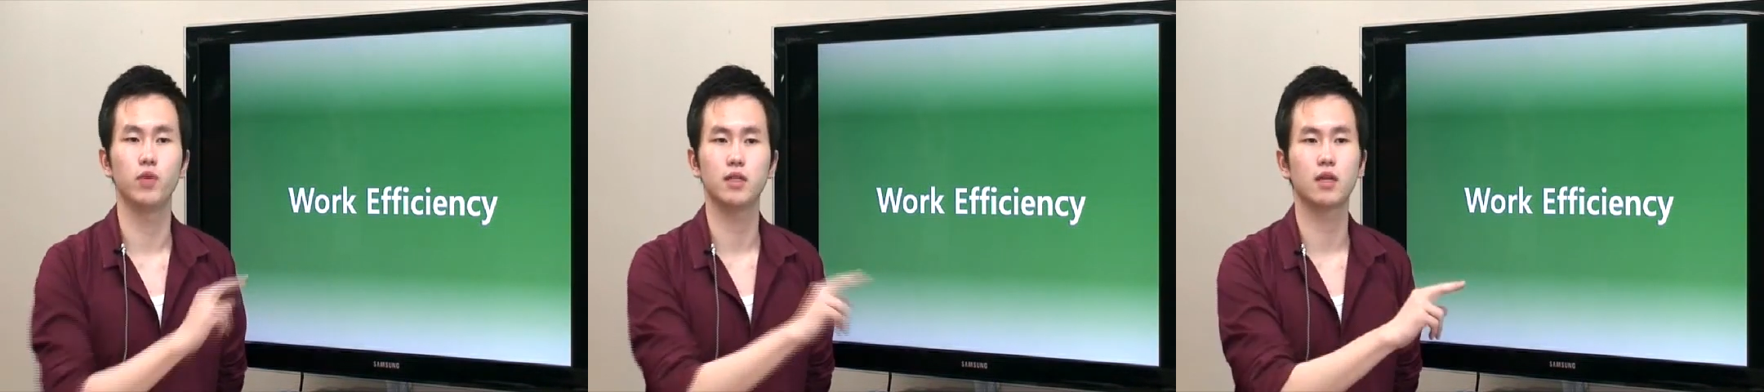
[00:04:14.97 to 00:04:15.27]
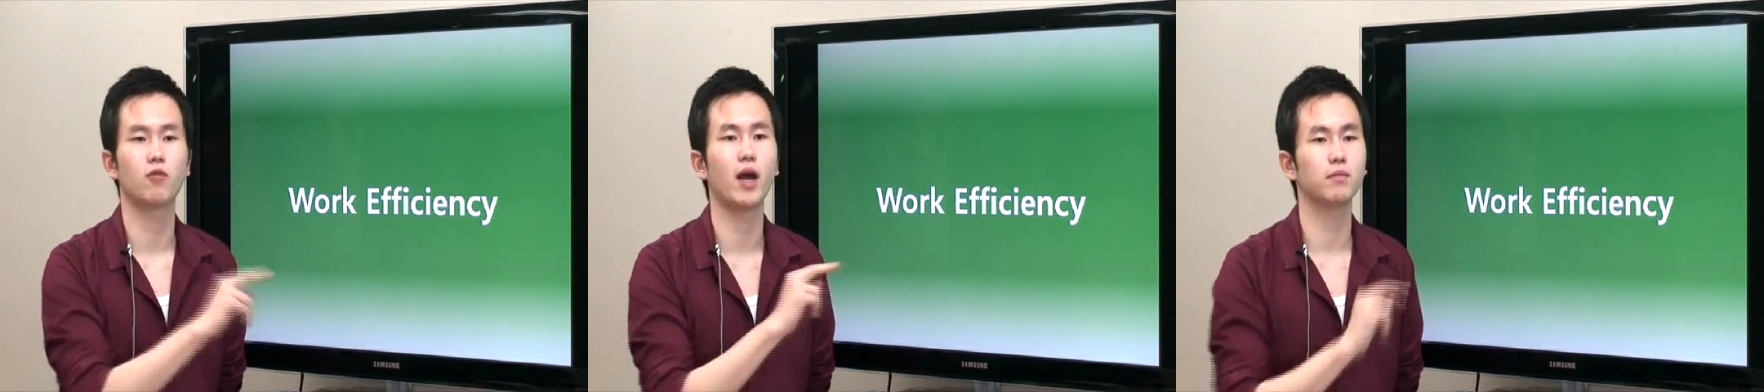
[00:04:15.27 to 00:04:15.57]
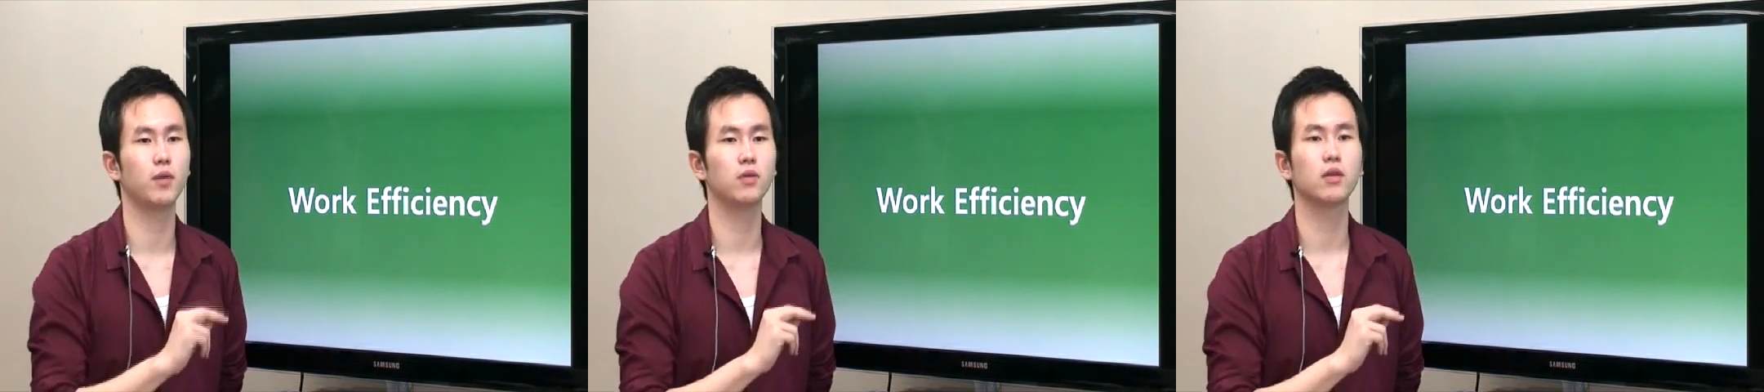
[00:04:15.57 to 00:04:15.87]
read and
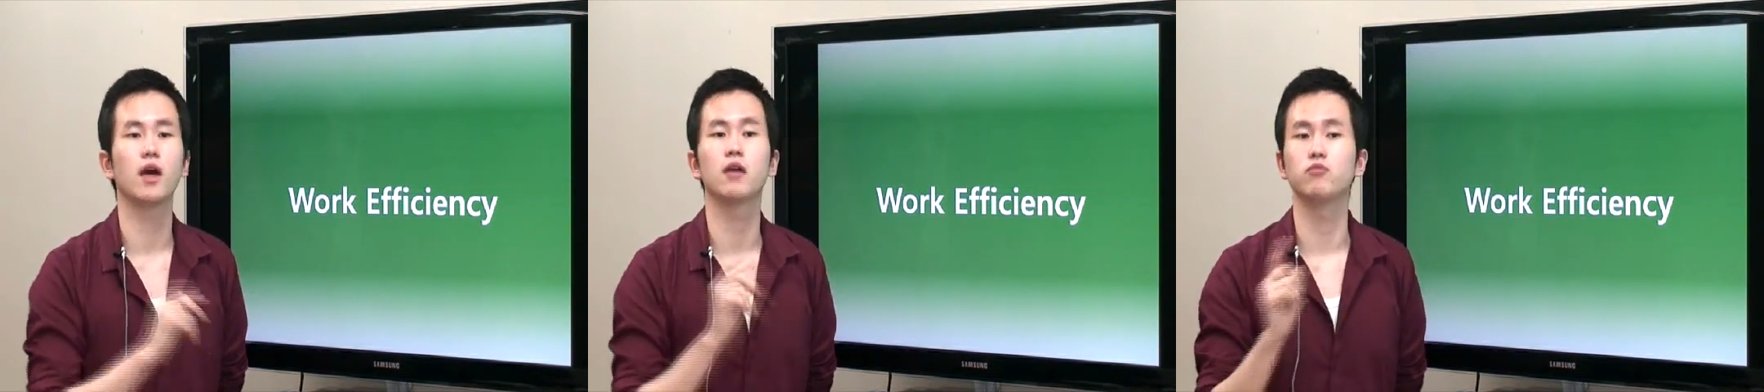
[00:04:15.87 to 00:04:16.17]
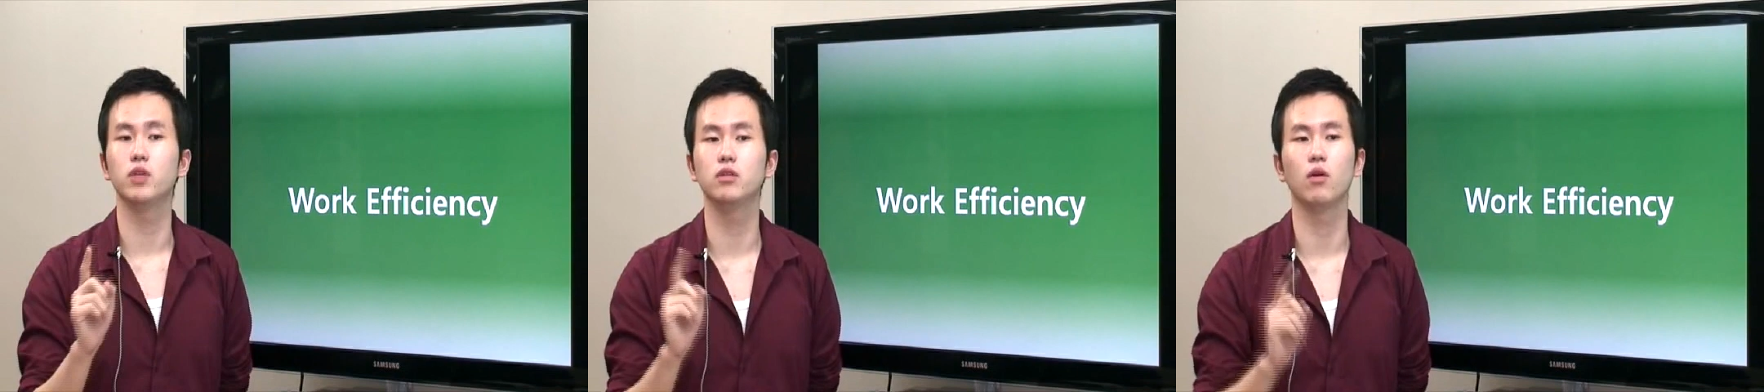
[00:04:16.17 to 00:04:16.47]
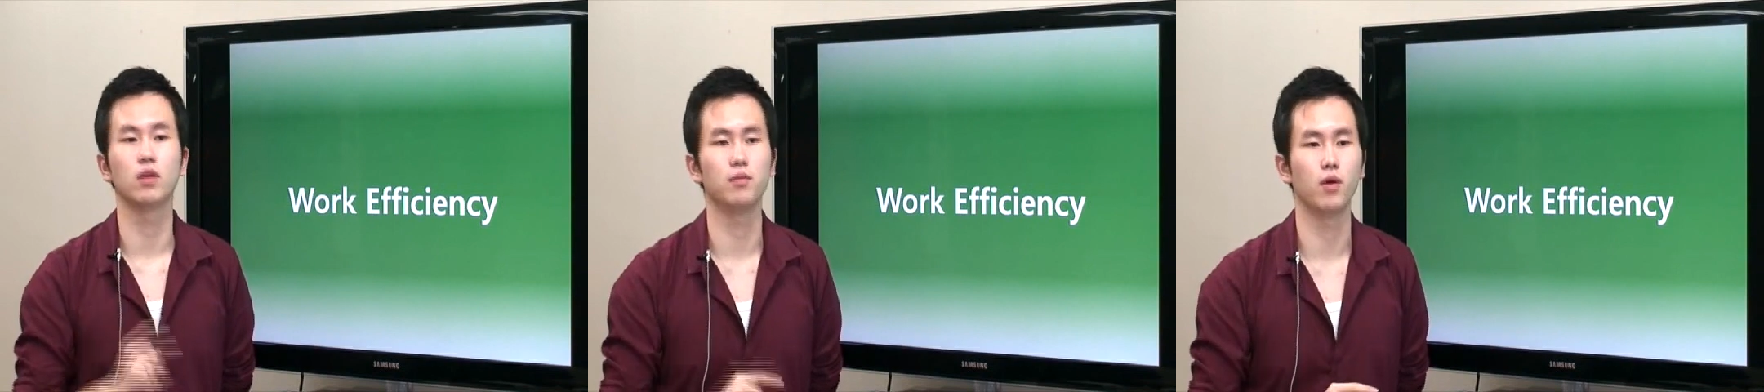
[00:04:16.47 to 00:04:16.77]
write mode and
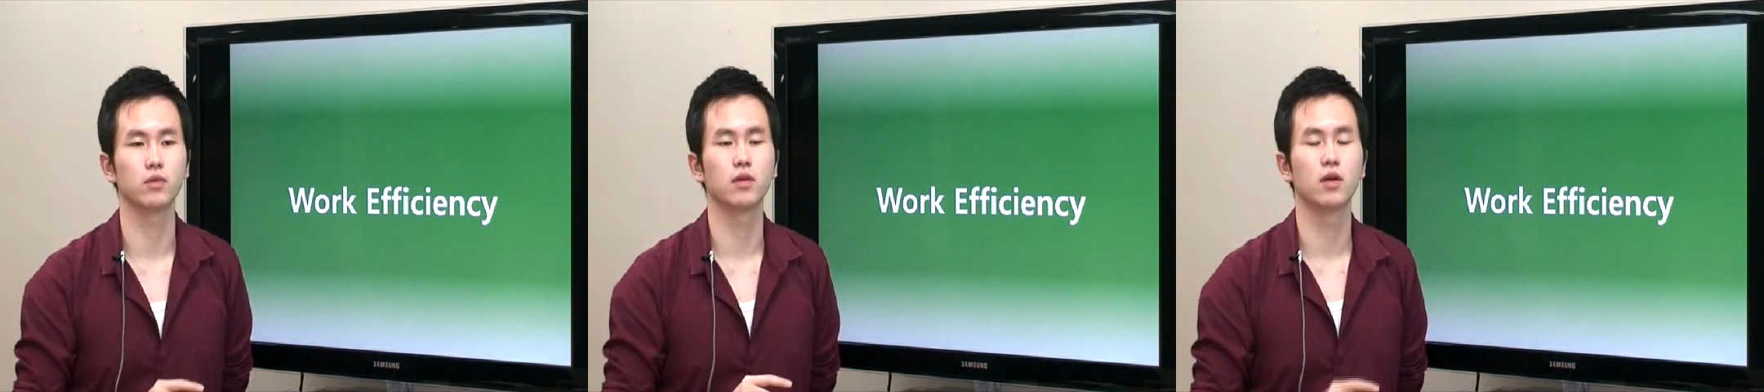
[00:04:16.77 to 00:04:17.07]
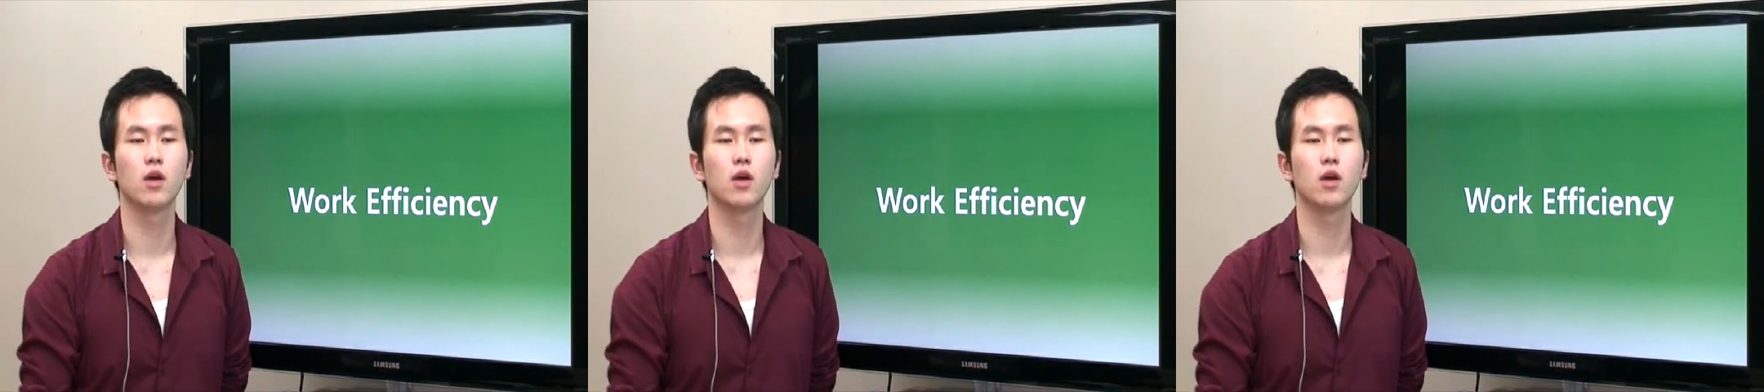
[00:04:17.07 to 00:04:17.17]
read-only mode.